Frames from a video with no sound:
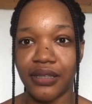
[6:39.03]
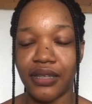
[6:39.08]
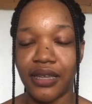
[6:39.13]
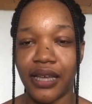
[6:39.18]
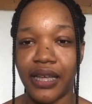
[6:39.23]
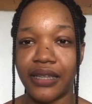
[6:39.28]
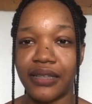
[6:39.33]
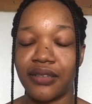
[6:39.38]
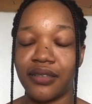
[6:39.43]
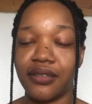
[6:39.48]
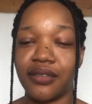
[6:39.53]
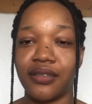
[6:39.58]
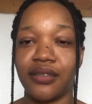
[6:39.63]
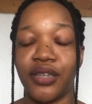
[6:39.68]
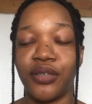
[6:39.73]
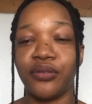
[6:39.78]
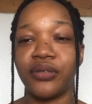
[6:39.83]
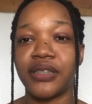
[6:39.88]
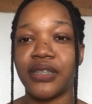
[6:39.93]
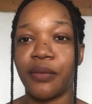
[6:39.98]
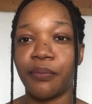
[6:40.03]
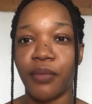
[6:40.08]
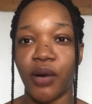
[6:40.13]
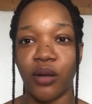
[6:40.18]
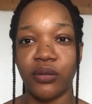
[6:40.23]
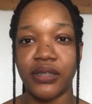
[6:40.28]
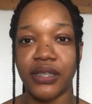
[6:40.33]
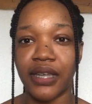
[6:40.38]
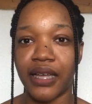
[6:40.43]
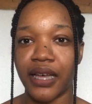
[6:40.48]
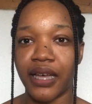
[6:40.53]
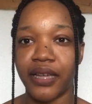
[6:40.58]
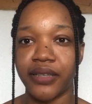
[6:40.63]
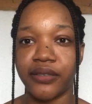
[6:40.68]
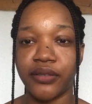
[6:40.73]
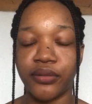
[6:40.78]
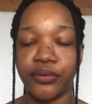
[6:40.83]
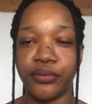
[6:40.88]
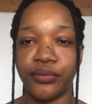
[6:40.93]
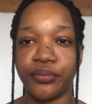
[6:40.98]
I, they used the mouth guard,
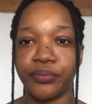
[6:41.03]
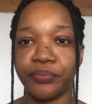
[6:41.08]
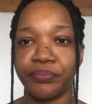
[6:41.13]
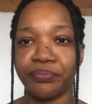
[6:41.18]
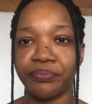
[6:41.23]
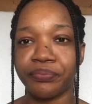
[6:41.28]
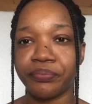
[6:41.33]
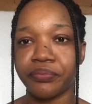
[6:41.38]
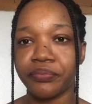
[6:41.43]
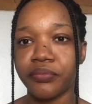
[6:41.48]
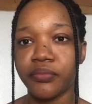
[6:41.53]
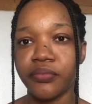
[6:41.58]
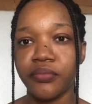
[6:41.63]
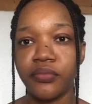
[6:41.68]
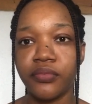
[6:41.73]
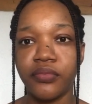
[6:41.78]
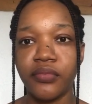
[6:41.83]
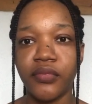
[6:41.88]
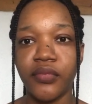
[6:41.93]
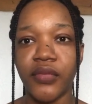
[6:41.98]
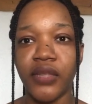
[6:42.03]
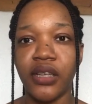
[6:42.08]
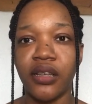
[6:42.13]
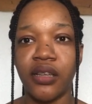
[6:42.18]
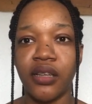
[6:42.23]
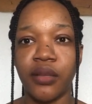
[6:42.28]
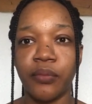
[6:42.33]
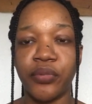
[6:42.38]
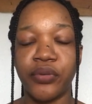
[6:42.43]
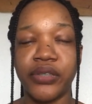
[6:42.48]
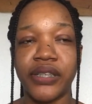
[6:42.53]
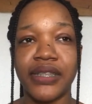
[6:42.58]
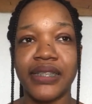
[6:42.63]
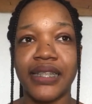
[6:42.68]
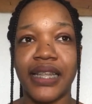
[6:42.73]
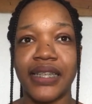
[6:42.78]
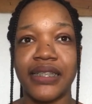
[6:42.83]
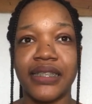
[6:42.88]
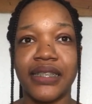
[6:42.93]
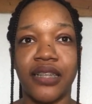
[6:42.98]
so process
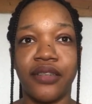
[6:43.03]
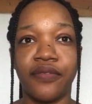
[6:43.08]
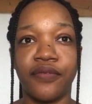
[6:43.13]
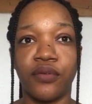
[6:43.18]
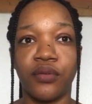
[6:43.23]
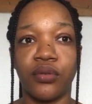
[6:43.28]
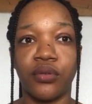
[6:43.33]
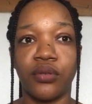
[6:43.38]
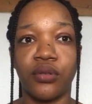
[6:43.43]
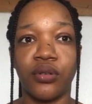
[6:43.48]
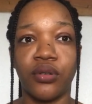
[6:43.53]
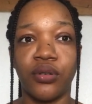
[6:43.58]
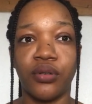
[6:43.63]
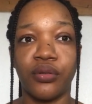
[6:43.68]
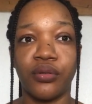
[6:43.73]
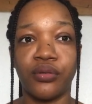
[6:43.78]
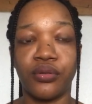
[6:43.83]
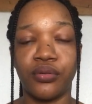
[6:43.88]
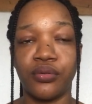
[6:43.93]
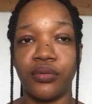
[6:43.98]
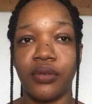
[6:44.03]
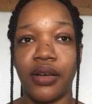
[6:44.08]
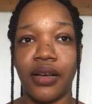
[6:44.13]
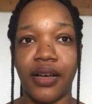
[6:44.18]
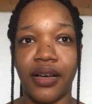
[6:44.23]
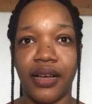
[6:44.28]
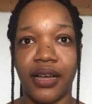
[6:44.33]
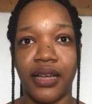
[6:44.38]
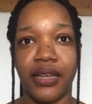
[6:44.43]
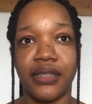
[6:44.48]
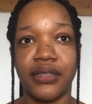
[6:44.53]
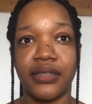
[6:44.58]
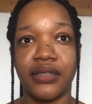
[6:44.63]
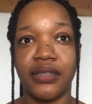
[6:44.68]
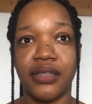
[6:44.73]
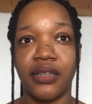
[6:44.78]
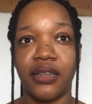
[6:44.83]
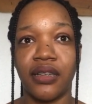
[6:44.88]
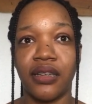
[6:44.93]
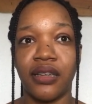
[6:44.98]
lasted for two hours.
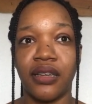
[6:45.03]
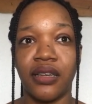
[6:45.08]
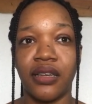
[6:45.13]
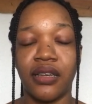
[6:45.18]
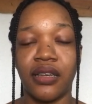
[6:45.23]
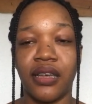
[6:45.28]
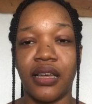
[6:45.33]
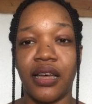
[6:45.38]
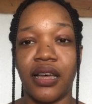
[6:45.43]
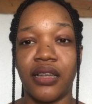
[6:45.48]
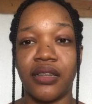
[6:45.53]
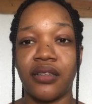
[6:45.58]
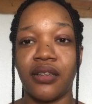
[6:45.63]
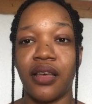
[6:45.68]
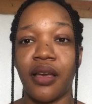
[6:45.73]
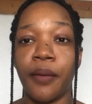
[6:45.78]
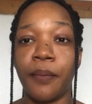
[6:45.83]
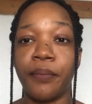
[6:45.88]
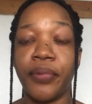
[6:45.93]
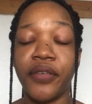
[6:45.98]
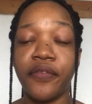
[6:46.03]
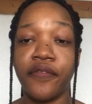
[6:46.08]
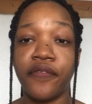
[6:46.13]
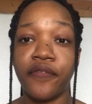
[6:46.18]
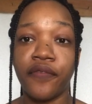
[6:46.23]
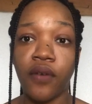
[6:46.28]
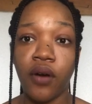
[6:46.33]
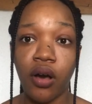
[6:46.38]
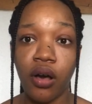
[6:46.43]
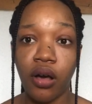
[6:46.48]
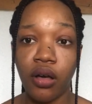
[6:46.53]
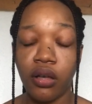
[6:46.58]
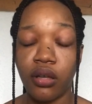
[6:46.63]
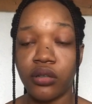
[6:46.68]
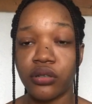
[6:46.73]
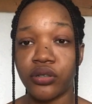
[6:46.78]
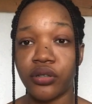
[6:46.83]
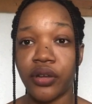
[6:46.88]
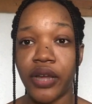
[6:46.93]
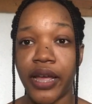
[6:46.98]
And before,
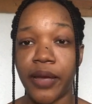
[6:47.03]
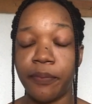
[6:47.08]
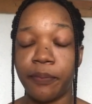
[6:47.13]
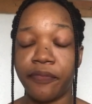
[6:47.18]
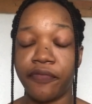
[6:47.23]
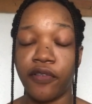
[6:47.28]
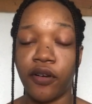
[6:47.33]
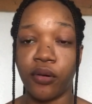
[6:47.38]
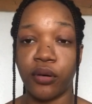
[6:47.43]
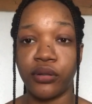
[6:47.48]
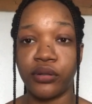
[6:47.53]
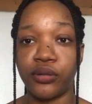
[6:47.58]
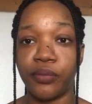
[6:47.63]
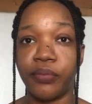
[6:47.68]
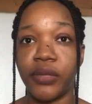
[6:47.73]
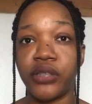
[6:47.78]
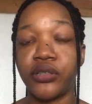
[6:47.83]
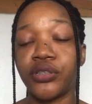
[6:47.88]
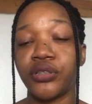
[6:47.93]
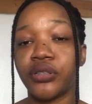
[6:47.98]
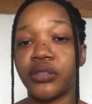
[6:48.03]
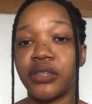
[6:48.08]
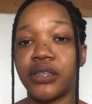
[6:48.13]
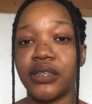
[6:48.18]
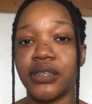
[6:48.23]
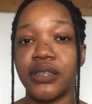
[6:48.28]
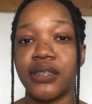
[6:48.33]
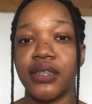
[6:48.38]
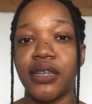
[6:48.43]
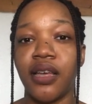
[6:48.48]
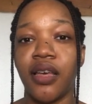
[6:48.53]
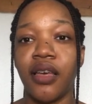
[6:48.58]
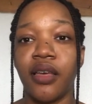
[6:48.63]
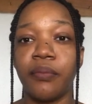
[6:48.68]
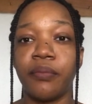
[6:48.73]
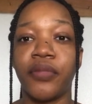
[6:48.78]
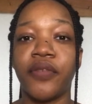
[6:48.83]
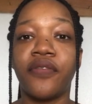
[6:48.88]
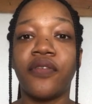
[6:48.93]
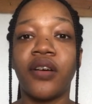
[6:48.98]
sorry, I forgot to mention this.
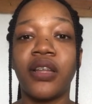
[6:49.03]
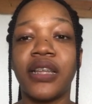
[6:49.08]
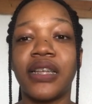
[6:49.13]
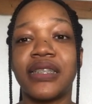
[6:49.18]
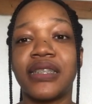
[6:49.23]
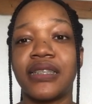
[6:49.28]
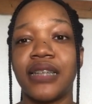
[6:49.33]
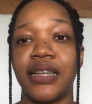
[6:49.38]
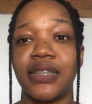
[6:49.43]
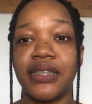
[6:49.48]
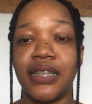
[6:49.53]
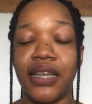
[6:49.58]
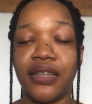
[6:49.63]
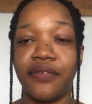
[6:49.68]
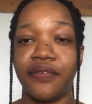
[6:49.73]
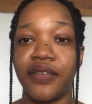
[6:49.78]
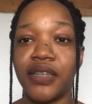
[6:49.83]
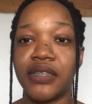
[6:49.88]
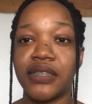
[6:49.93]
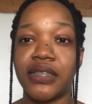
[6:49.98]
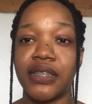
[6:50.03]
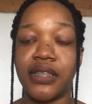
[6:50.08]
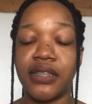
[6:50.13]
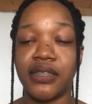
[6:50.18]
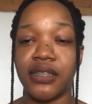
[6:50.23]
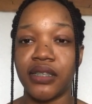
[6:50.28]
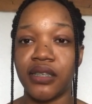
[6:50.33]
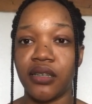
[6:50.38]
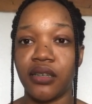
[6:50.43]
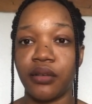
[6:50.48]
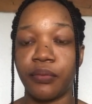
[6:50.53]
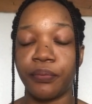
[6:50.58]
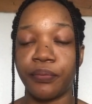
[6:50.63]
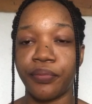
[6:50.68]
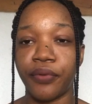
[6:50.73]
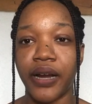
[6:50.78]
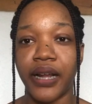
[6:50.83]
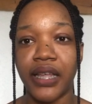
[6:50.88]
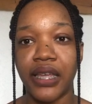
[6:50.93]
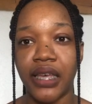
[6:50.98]
Before they started fixing the
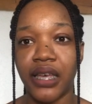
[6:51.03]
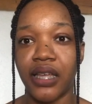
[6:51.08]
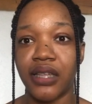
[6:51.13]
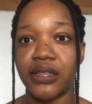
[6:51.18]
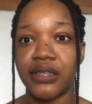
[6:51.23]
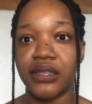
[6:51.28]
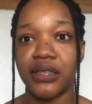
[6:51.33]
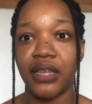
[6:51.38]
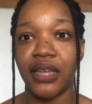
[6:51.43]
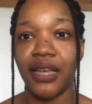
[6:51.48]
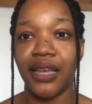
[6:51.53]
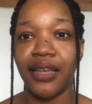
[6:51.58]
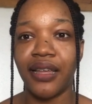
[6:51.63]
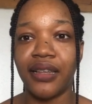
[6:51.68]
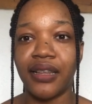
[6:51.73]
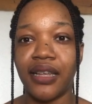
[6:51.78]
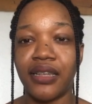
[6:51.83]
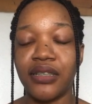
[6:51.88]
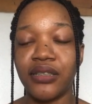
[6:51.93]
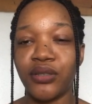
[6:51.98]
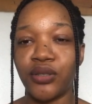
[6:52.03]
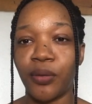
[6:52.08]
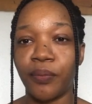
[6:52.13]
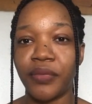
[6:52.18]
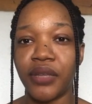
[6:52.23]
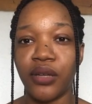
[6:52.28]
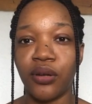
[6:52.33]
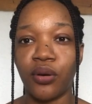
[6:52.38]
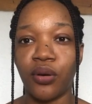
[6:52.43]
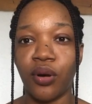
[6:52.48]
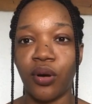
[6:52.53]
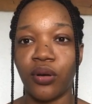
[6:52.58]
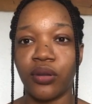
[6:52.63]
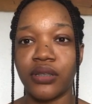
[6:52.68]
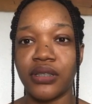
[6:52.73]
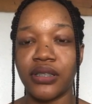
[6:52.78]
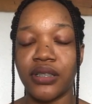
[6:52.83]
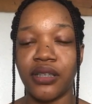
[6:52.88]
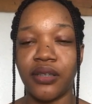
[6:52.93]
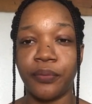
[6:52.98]
brackets, they did something
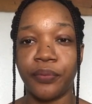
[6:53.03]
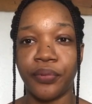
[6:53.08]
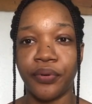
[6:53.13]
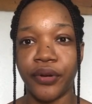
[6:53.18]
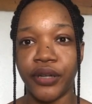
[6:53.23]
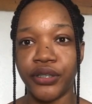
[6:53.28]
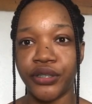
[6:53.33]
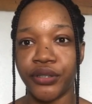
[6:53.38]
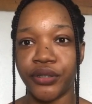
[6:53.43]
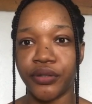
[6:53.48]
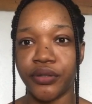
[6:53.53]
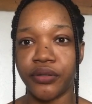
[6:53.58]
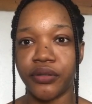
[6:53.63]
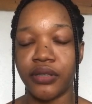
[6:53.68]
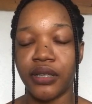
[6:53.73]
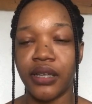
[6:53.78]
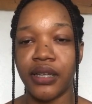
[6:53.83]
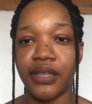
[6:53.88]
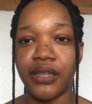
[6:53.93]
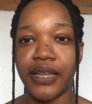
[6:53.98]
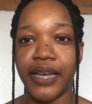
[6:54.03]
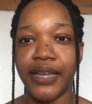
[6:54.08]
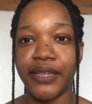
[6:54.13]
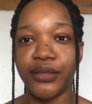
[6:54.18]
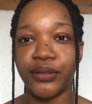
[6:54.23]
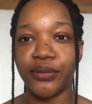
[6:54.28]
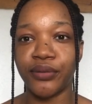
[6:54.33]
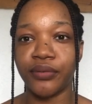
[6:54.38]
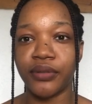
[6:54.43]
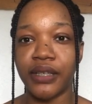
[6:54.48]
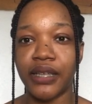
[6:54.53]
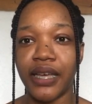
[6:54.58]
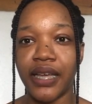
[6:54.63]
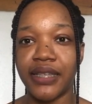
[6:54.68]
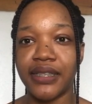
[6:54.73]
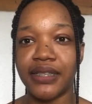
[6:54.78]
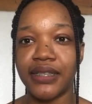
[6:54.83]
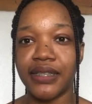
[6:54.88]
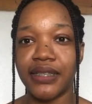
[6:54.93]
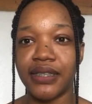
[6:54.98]
called impression. That is to
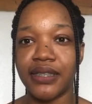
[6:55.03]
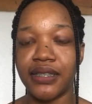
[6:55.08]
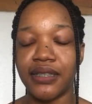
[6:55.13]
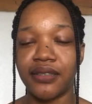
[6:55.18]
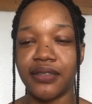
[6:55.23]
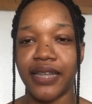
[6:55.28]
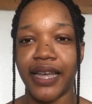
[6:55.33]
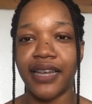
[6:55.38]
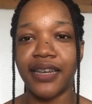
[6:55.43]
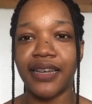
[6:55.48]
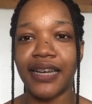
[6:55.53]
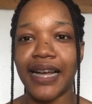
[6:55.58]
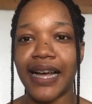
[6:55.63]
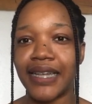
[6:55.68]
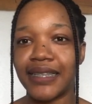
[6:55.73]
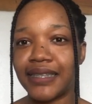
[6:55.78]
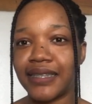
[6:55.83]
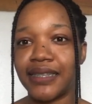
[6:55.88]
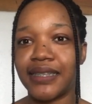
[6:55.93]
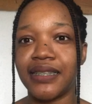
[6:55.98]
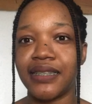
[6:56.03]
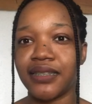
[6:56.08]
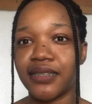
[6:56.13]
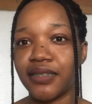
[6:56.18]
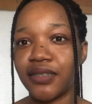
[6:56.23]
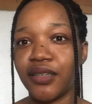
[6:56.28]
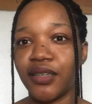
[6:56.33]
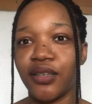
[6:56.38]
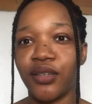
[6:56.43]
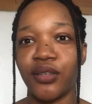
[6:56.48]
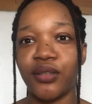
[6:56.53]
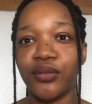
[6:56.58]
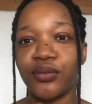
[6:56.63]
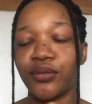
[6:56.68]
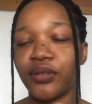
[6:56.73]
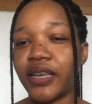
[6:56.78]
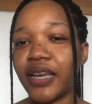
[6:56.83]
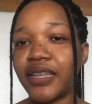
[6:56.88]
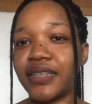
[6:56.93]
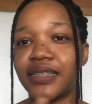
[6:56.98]
get the like casting, to
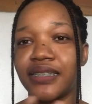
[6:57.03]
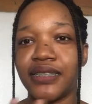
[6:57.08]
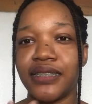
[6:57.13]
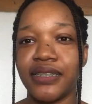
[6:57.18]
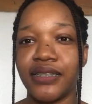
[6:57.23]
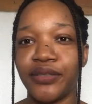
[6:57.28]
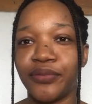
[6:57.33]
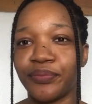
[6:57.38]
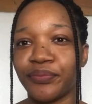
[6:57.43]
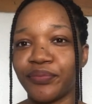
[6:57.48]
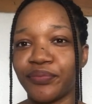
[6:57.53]
get the.